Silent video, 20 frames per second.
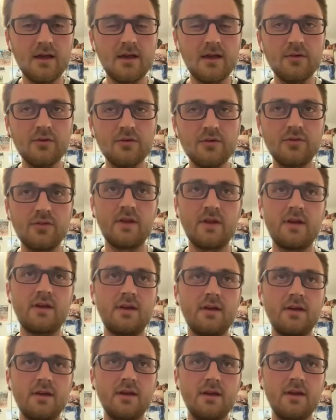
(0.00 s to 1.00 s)
it was,
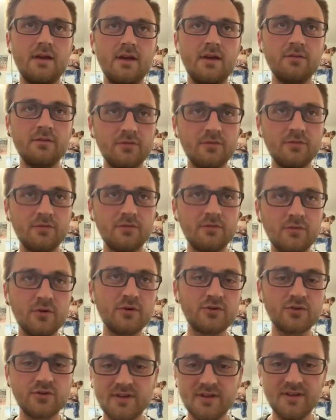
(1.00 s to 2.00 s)

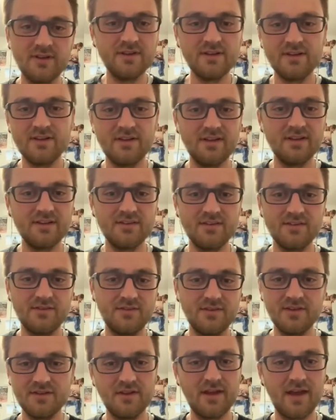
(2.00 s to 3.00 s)
unfortunately it
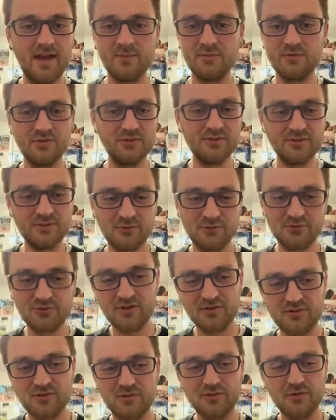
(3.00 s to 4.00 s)
did absolutely no
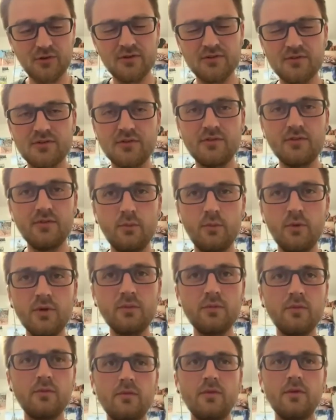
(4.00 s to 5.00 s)
justice. So
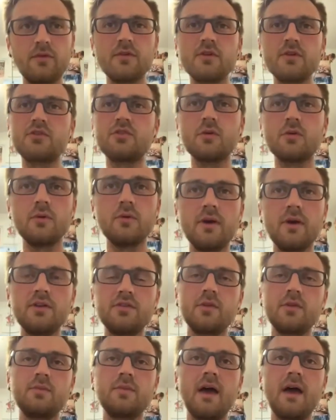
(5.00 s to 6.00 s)
the first year we raced
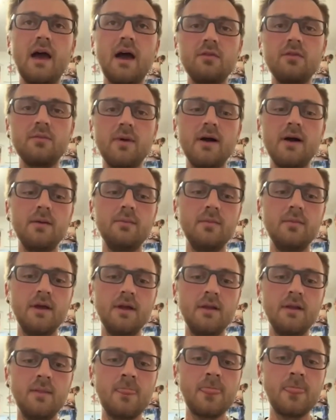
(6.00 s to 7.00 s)
up the half pipe,
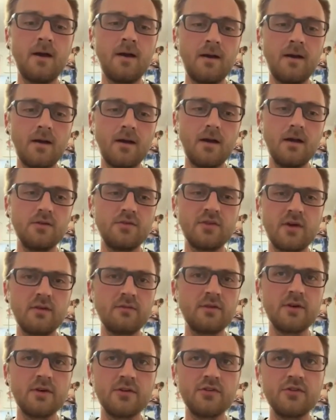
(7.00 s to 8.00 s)
and it's not
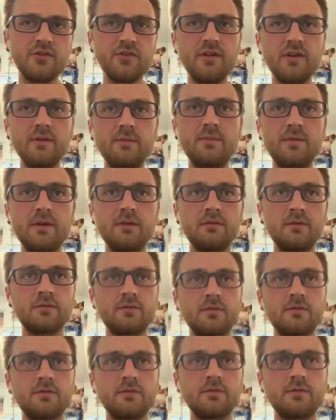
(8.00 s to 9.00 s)
very steep even
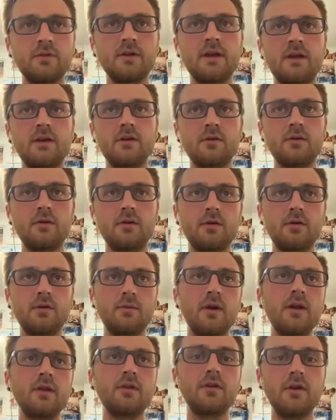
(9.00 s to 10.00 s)
for like a
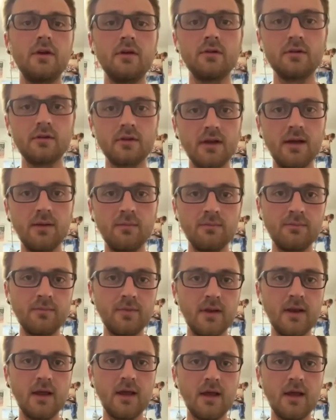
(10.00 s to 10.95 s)
regular hill climb, but